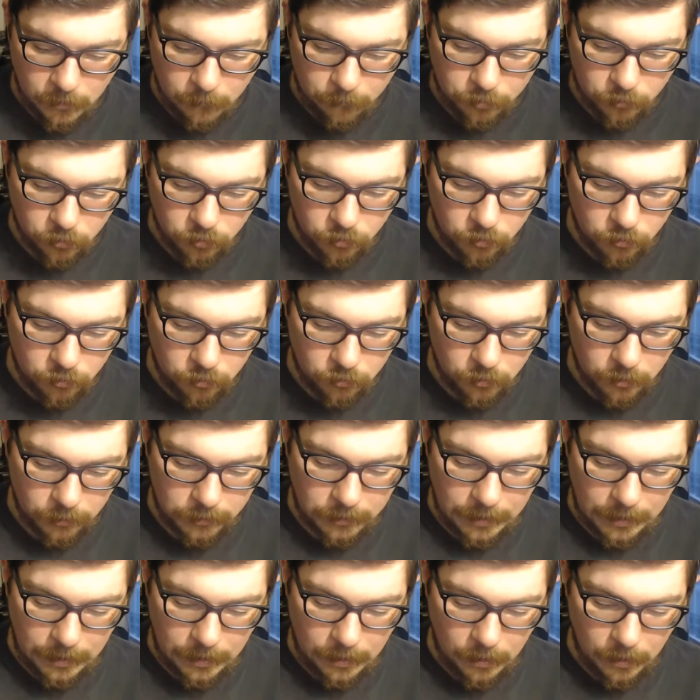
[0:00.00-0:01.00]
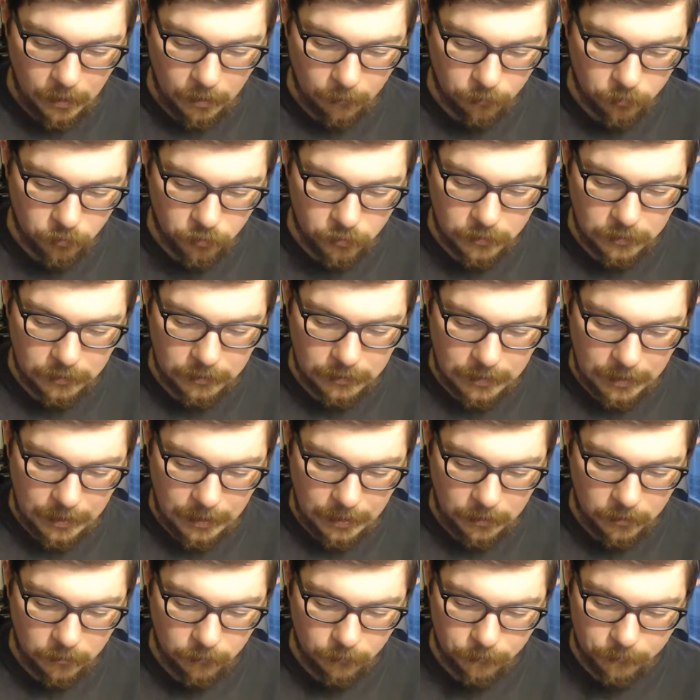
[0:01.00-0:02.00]
Brewed and
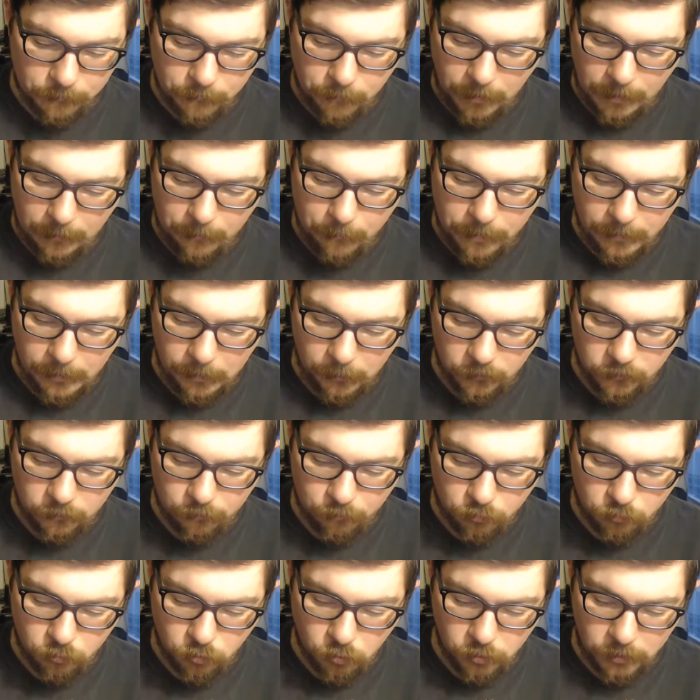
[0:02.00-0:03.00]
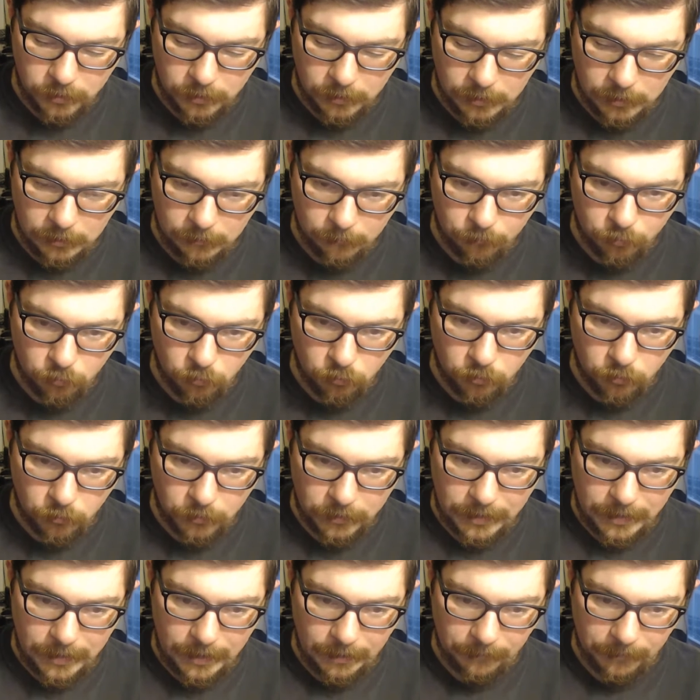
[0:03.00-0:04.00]
canned by Bell's Brewery
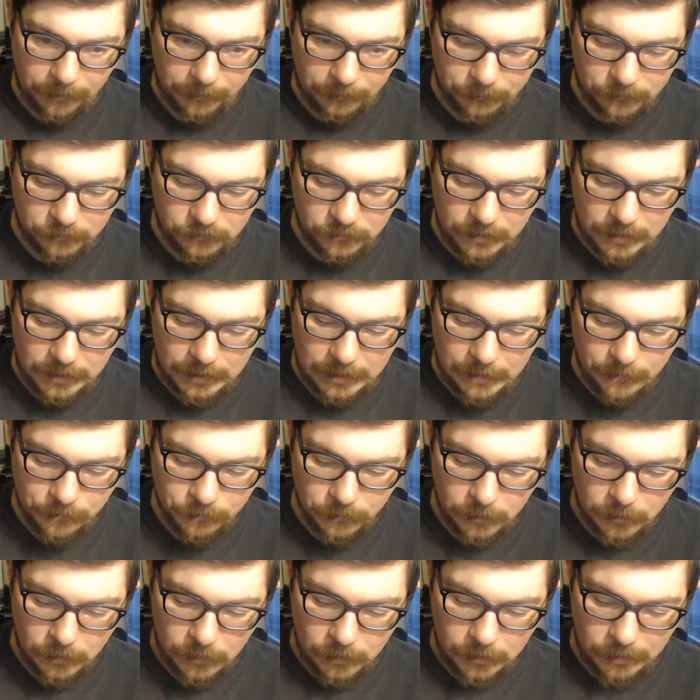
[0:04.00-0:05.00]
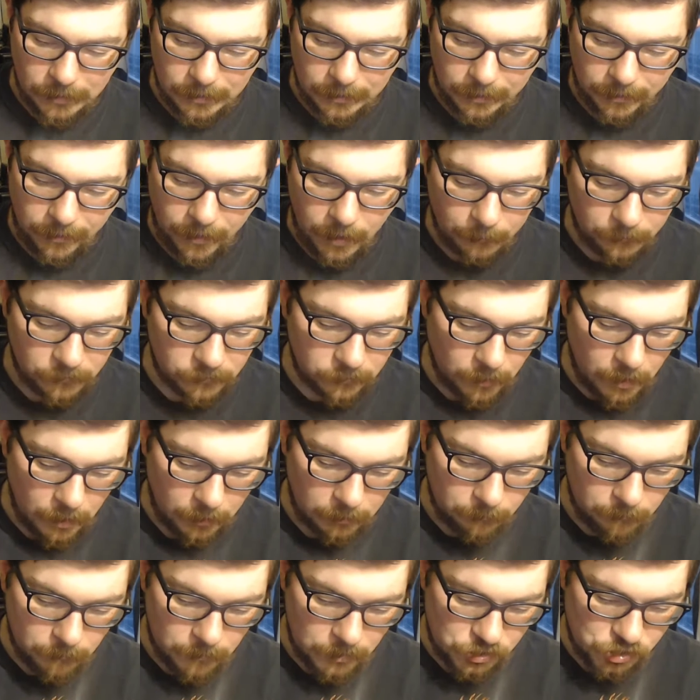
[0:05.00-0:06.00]
LLC in
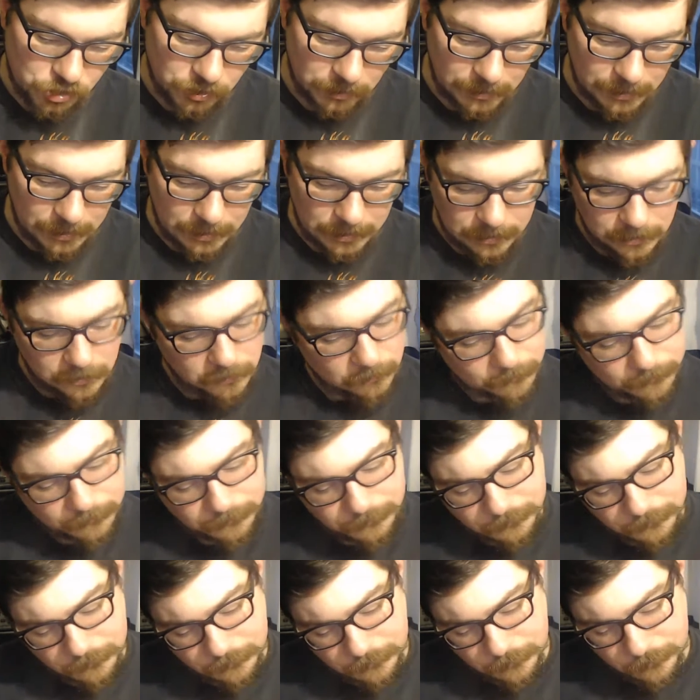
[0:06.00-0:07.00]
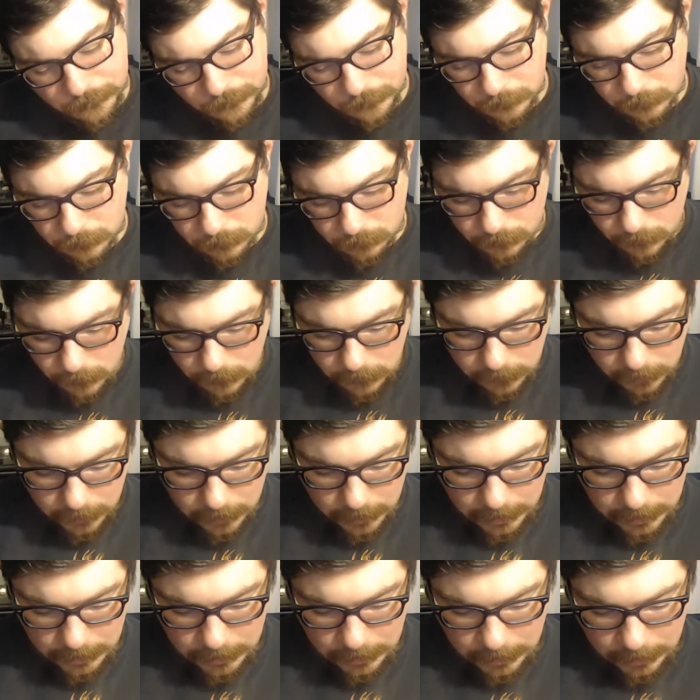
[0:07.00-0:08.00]
Comstock, Michigan.
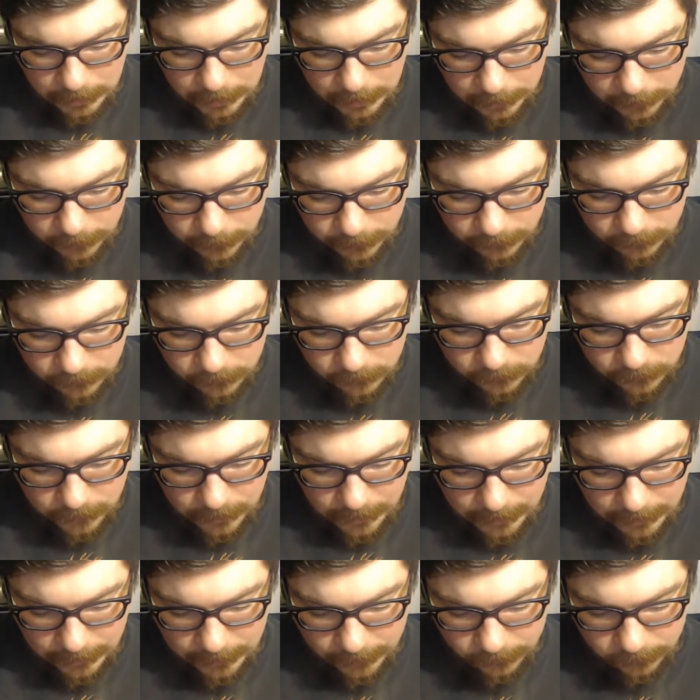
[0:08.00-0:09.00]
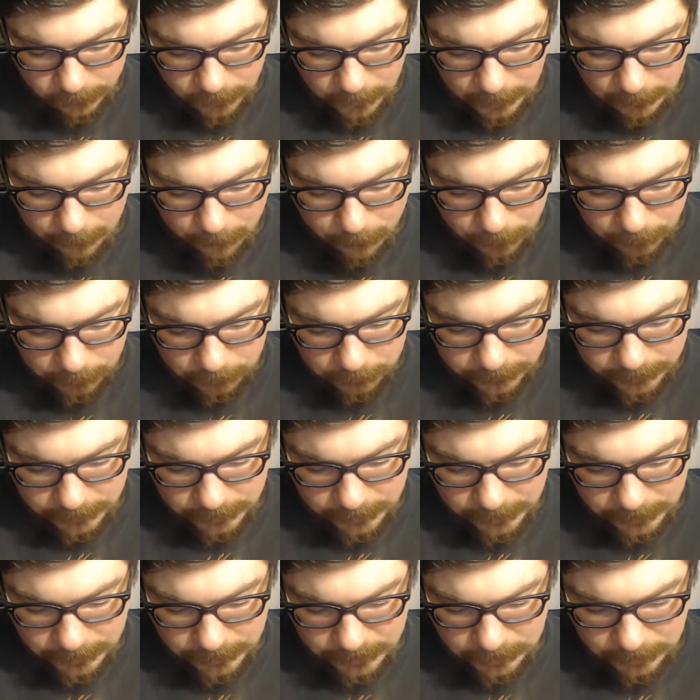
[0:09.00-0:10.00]
And this says, I
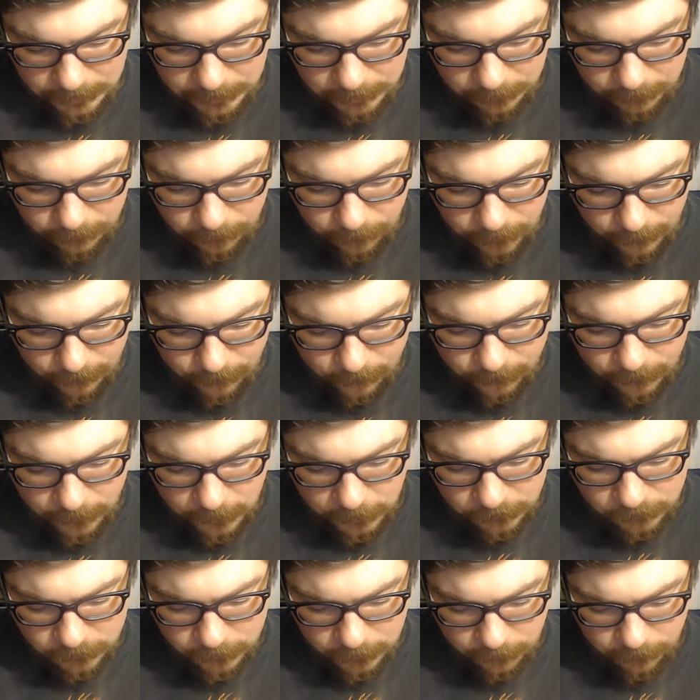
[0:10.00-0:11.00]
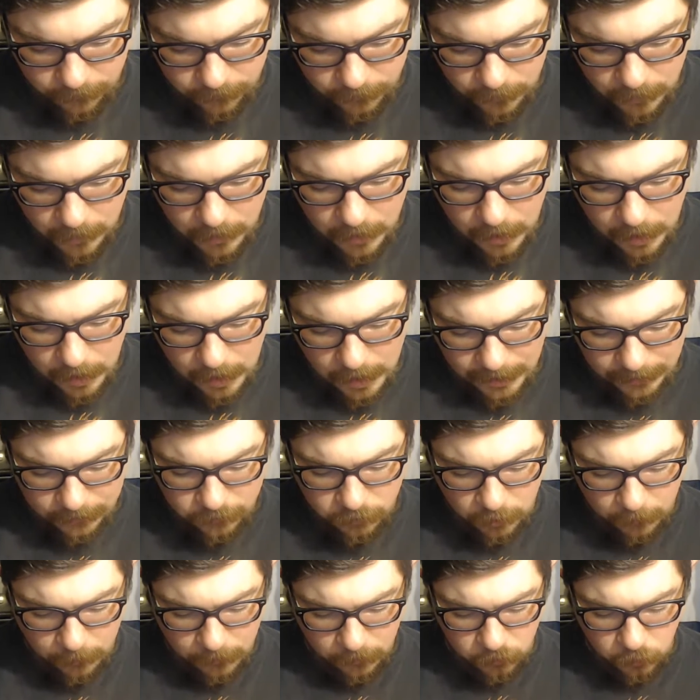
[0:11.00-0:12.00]
believe, the 1st of
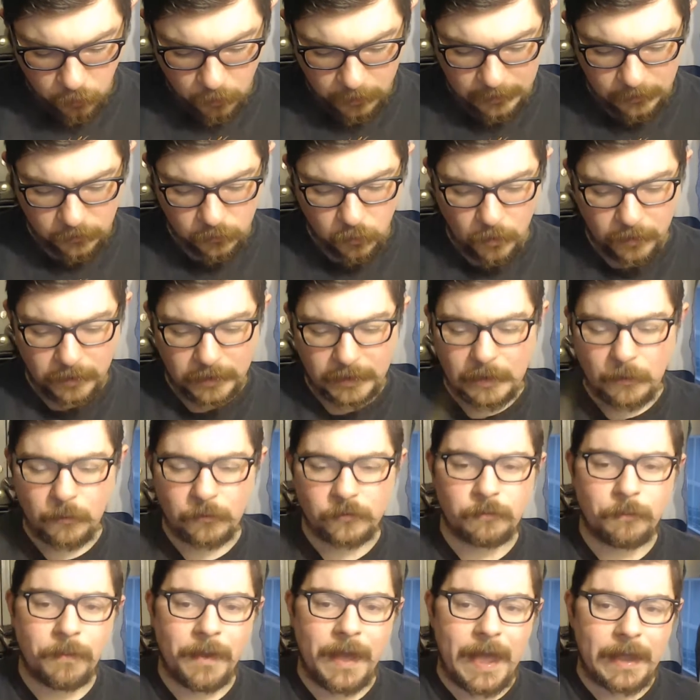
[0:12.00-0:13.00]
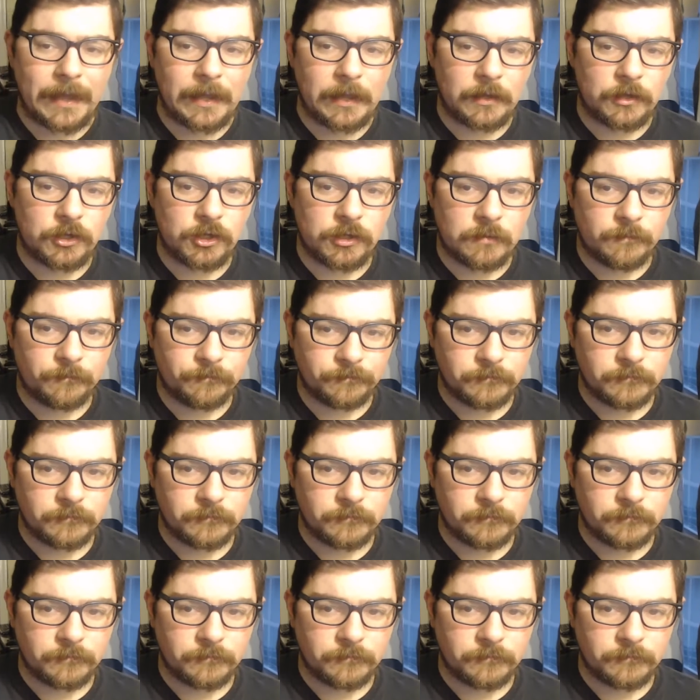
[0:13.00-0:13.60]
October 2020, it was packaged.